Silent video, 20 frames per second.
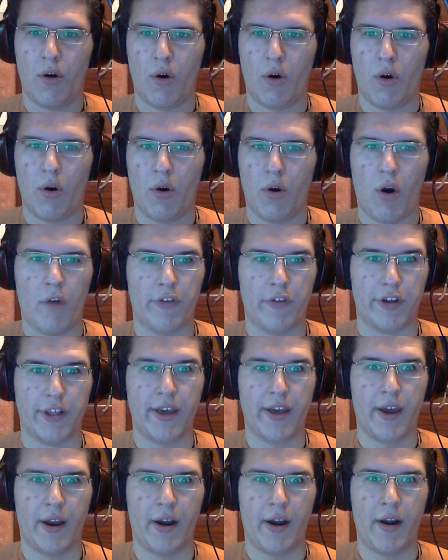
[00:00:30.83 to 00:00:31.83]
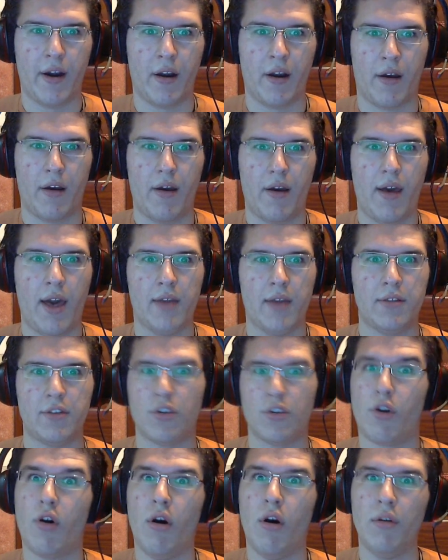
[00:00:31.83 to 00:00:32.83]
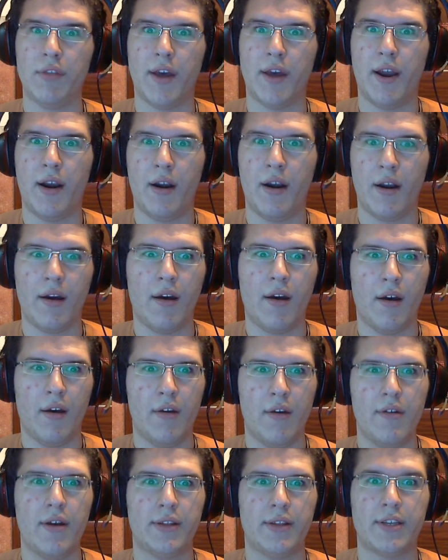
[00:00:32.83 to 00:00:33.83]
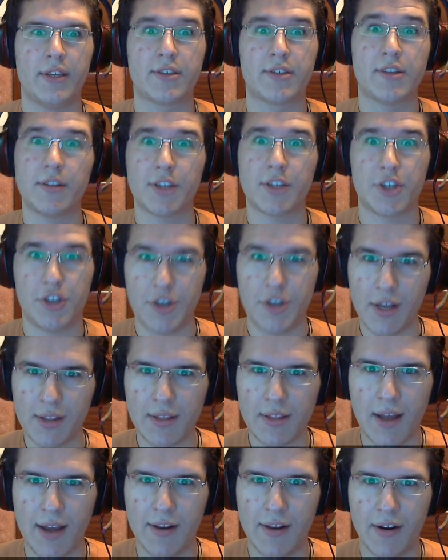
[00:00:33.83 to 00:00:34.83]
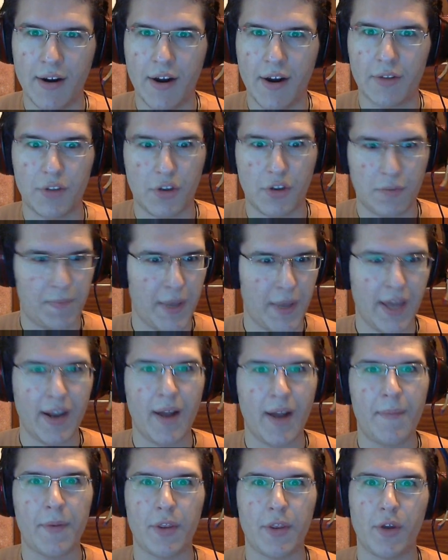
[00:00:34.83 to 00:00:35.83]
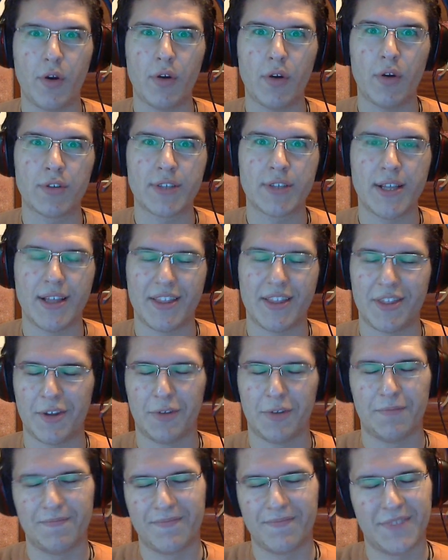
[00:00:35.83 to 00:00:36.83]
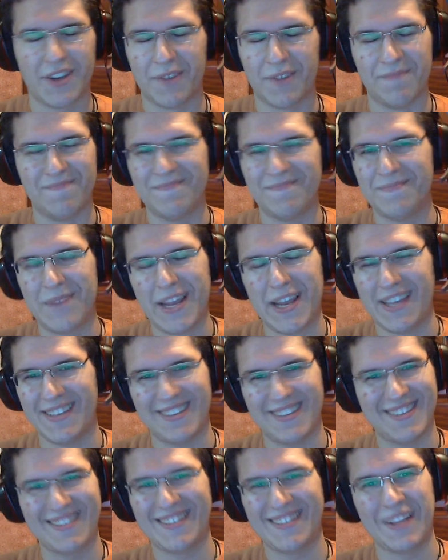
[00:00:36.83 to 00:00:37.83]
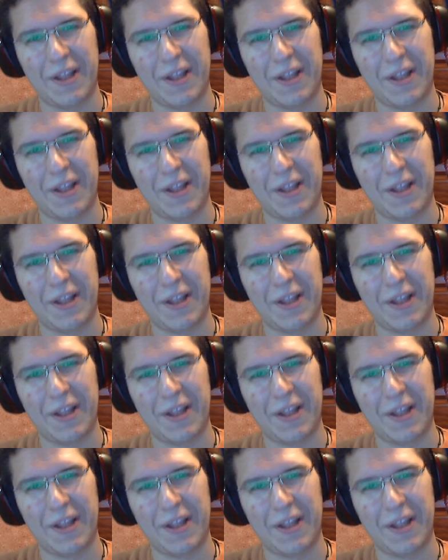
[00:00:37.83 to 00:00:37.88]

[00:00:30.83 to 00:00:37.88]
over there, and you go there, and there's a lot of shit lying around, and you pick it up and you go sell it. No, please.